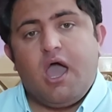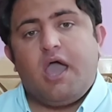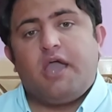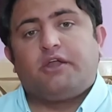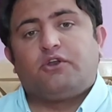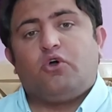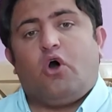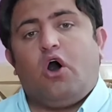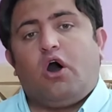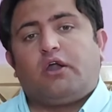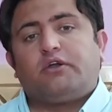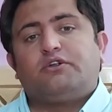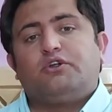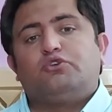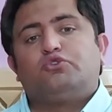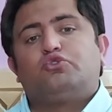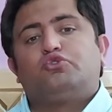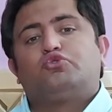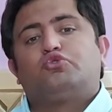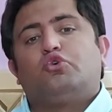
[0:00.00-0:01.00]
In
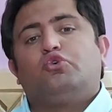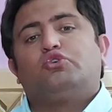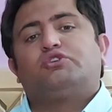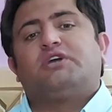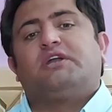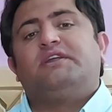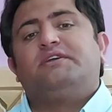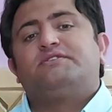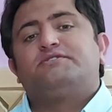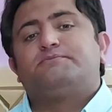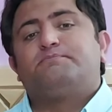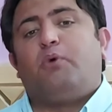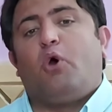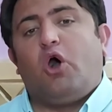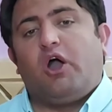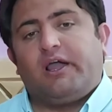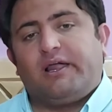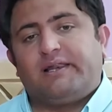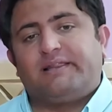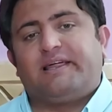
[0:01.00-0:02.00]
order to totally
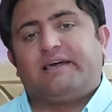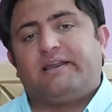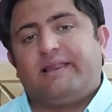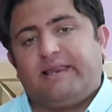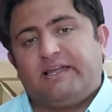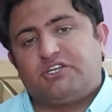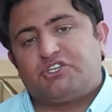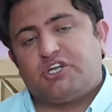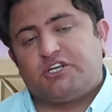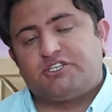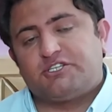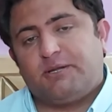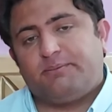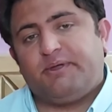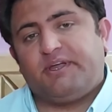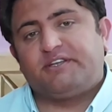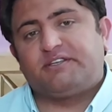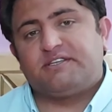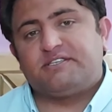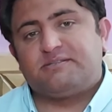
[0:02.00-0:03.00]
spoil the relationship,
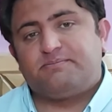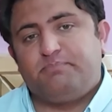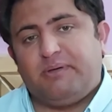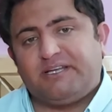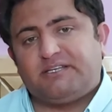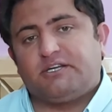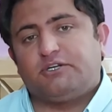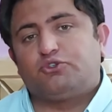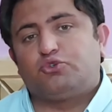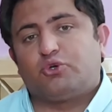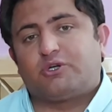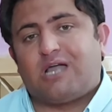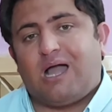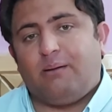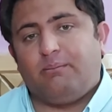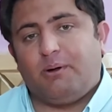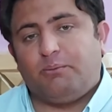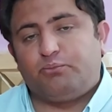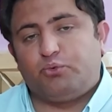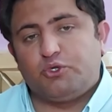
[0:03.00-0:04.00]
it is better to
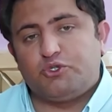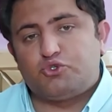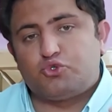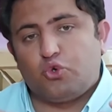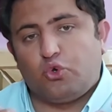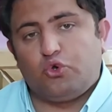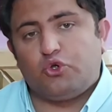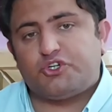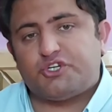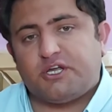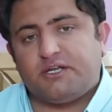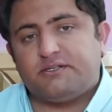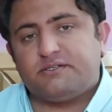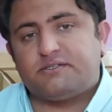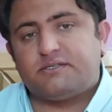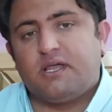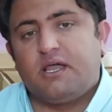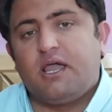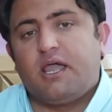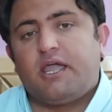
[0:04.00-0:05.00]
come up with
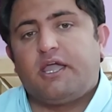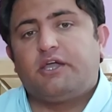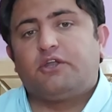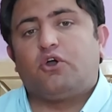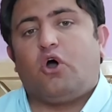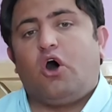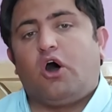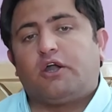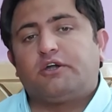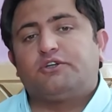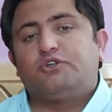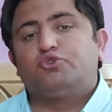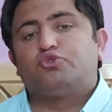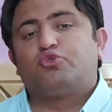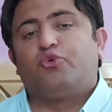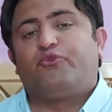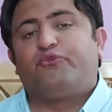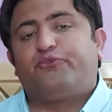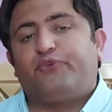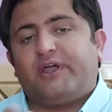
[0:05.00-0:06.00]
solutions in order
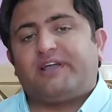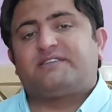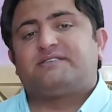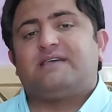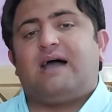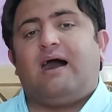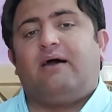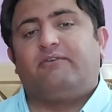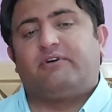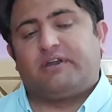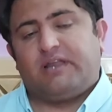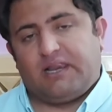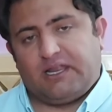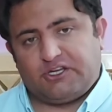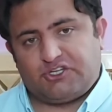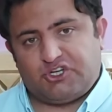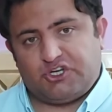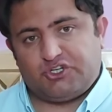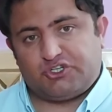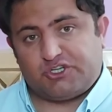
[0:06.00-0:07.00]
to fix our
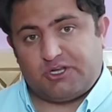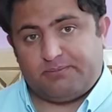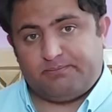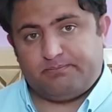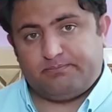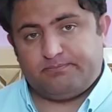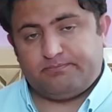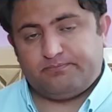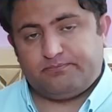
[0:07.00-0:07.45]
relationship.